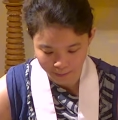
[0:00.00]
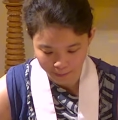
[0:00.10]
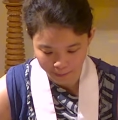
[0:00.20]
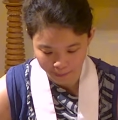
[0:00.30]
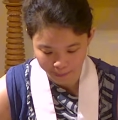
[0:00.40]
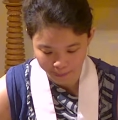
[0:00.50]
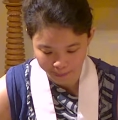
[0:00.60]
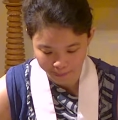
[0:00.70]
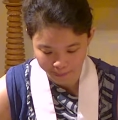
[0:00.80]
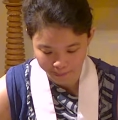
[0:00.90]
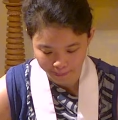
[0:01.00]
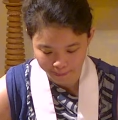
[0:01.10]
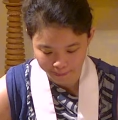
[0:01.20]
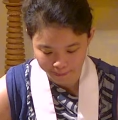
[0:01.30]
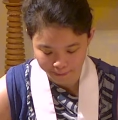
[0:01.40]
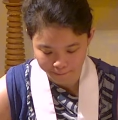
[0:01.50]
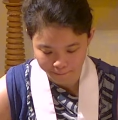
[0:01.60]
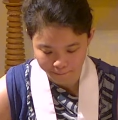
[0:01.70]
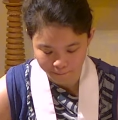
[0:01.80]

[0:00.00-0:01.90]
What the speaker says: (no one is talking)